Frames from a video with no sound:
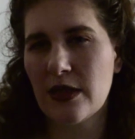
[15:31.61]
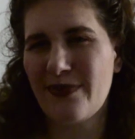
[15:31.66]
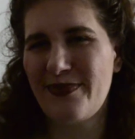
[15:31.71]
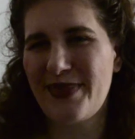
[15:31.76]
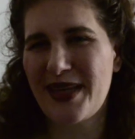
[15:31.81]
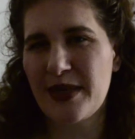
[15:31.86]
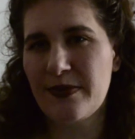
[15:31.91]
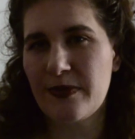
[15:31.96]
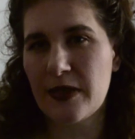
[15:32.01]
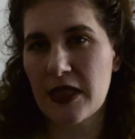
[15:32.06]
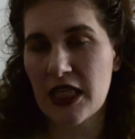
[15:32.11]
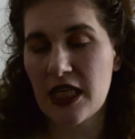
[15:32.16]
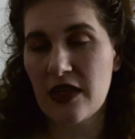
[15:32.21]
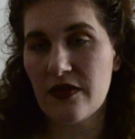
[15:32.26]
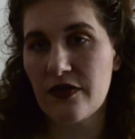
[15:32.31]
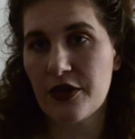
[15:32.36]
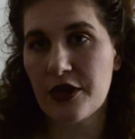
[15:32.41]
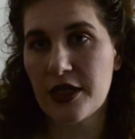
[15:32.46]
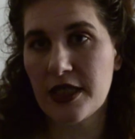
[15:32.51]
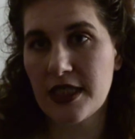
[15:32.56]
a big
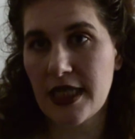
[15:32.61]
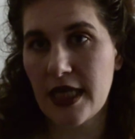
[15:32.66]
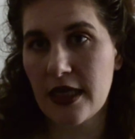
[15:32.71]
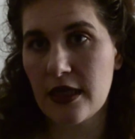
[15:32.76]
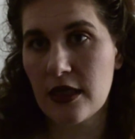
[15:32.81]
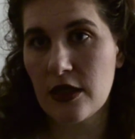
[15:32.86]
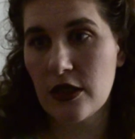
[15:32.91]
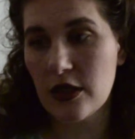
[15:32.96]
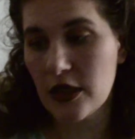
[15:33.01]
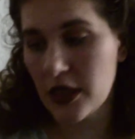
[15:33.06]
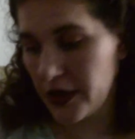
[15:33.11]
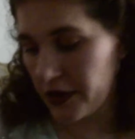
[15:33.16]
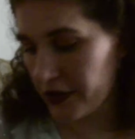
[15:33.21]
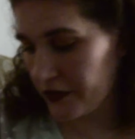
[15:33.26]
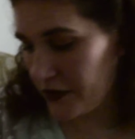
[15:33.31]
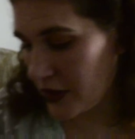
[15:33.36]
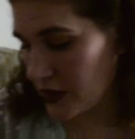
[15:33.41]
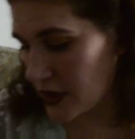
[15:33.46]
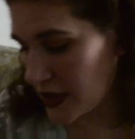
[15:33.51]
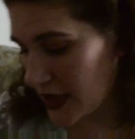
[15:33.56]
believer in taking good care
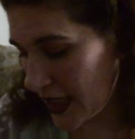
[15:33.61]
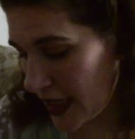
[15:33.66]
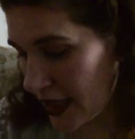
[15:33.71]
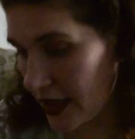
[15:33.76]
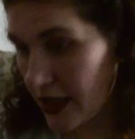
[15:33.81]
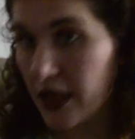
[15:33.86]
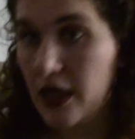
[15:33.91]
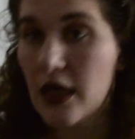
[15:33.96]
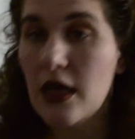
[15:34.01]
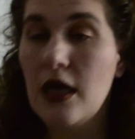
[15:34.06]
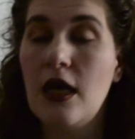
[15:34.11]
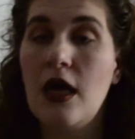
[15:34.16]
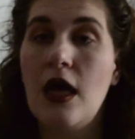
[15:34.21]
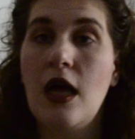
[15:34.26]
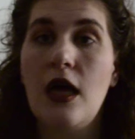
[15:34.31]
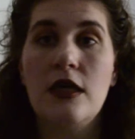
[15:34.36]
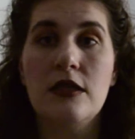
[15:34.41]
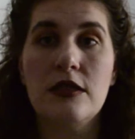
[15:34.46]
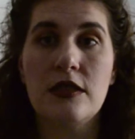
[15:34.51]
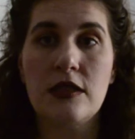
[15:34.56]
of your skin.
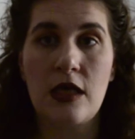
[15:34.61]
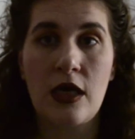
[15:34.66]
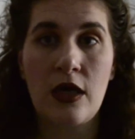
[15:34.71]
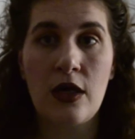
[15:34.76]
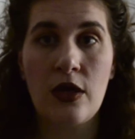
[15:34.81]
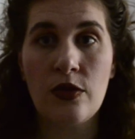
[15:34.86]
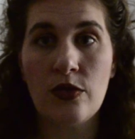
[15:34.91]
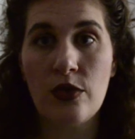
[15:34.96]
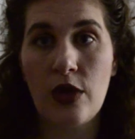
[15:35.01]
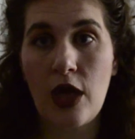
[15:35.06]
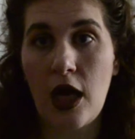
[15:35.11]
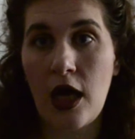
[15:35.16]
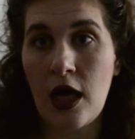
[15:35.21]
So,